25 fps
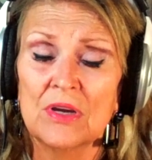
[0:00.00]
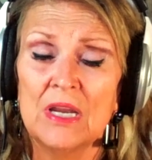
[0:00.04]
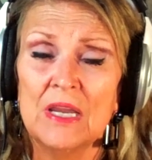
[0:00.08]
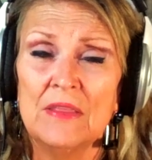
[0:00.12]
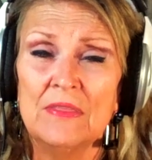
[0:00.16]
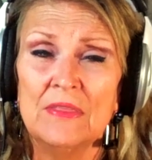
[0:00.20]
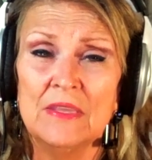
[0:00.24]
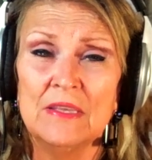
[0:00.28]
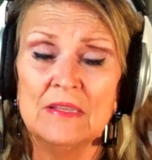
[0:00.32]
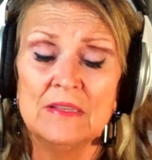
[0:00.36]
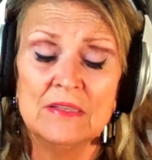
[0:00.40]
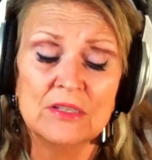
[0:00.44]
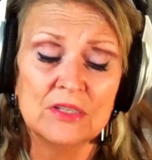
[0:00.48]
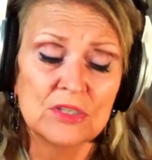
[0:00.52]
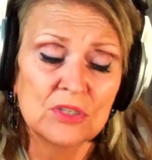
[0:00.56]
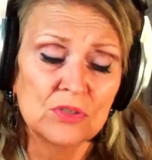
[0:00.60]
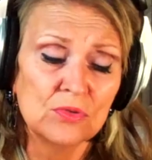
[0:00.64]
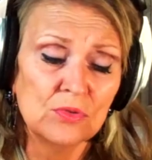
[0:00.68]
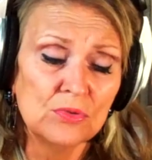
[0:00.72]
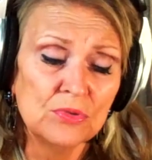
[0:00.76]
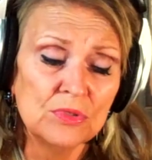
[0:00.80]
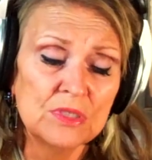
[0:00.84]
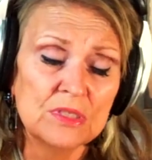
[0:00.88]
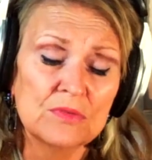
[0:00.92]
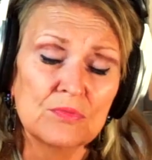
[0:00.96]
And the
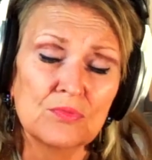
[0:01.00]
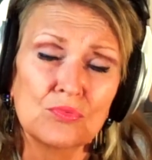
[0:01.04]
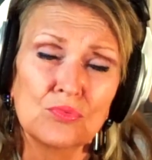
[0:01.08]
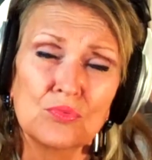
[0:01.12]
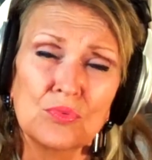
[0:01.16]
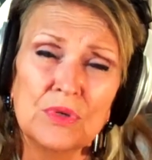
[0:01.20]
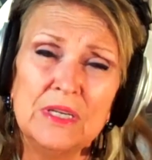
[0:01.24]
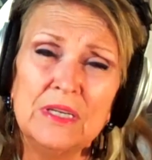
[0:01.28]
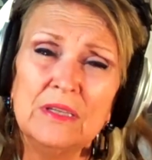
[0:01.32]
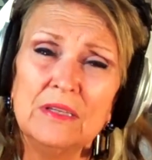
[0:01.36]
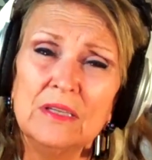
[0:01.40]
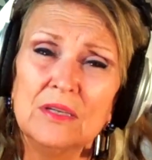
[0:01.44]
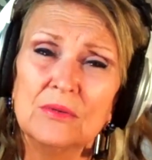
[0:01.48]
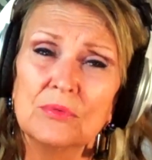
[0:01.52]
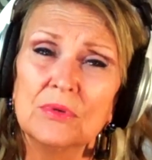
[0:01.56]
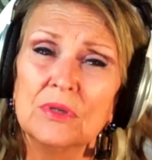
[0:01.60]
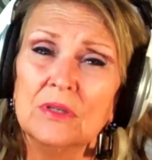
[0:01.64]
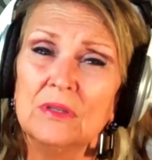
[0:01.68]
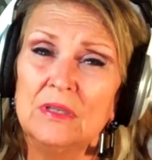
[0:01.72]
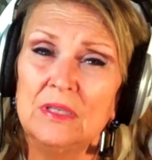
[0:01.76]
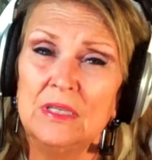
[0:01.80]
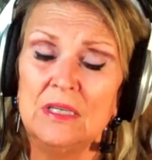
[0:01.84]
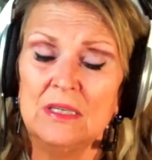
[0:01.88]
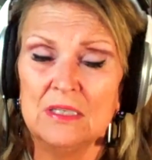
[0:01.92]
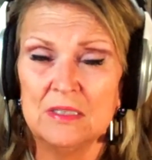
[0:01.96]
schools
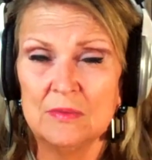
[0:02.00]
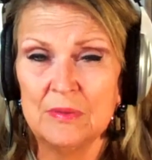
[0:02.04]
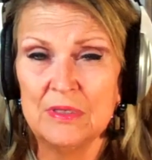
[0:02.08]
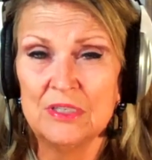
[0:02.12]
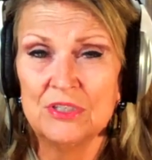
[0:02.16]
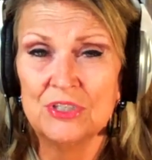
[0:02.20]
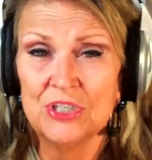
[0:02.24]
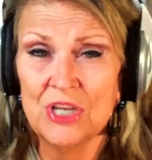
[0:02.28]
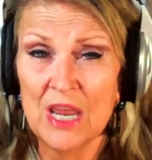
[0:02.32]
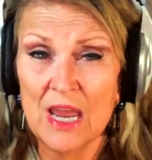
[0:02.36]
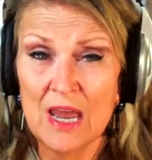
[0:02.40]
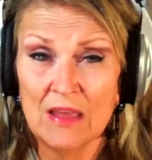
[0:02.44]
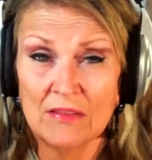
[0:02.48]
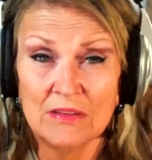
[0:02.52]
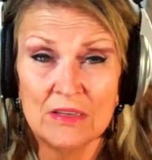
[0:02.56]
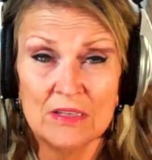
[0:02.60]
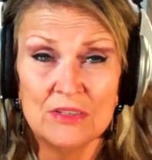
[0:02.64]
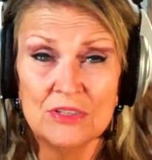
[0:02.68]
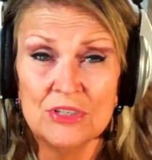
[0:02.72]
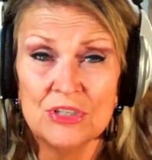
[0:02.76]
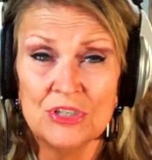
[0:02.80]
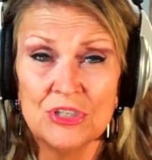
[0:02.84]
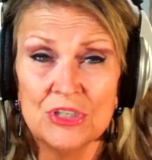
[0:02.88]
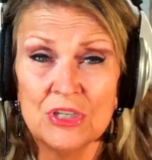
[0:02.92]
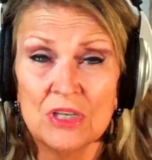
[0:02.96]
really need to be
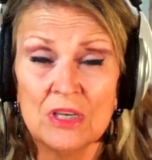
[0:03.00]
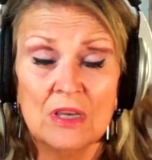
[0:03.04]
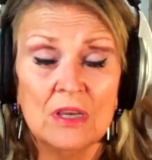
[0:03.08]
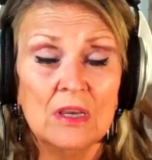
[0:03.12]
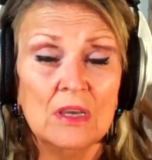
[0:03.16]
challenged.